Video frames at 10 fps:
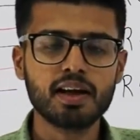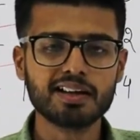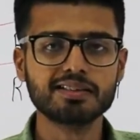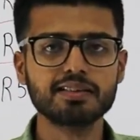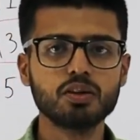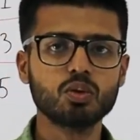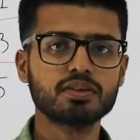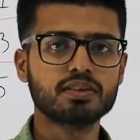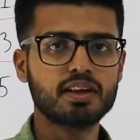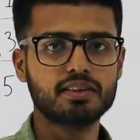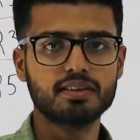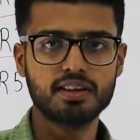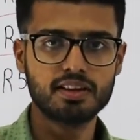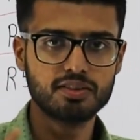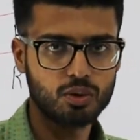execute stage
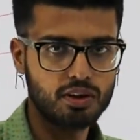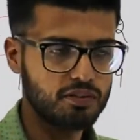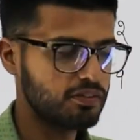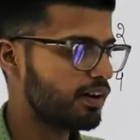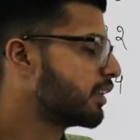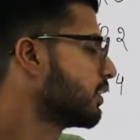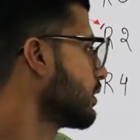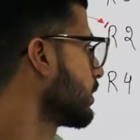needs only 1